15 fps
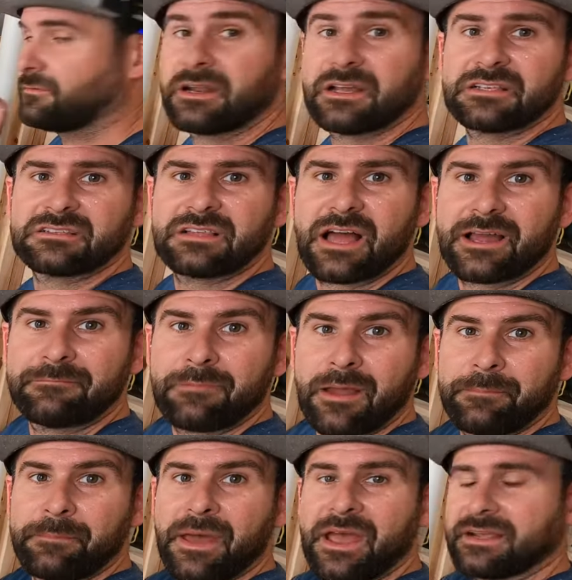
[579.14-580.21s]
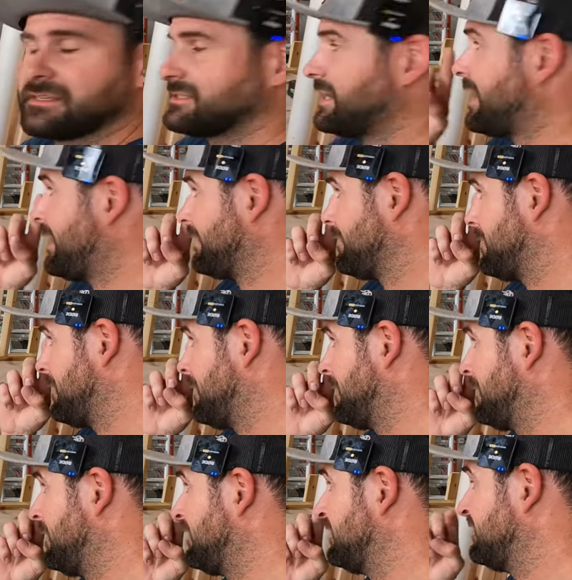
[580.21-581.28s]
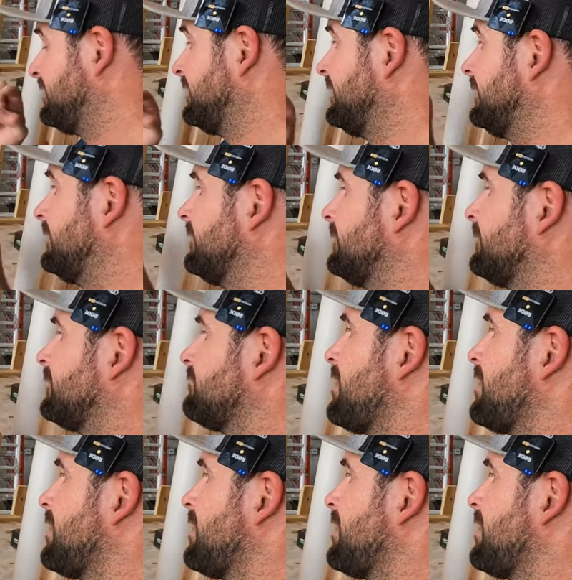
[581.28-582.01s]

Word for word: when I slide my PEX on, or